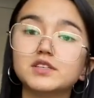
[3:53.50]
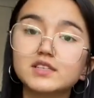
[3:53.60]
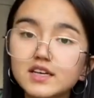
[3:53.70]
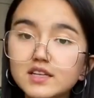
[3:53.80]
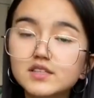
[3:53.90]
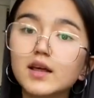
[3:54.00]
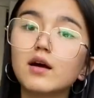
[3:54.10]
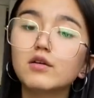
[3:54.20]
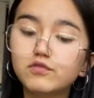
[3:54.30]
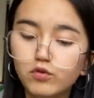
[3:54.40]
seeds that
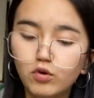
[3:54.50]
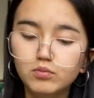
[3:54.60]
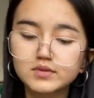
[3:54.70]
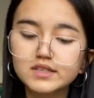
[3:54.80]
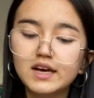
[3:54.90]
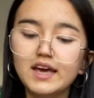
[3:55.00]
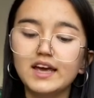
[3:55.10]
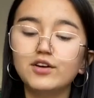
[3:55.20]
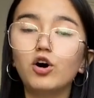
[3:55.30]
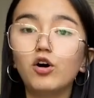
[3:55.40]
are formed
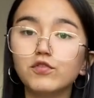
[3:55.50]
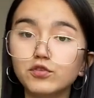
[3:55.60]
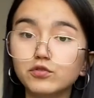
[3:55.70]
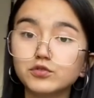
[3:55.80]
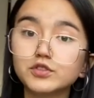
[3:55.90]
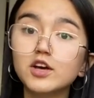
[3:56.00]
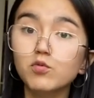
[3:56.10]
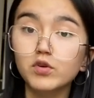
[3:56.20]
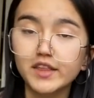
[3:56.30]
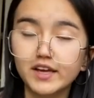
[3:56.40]
in ovules
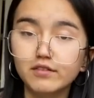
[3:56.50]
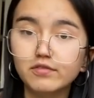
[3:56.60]
within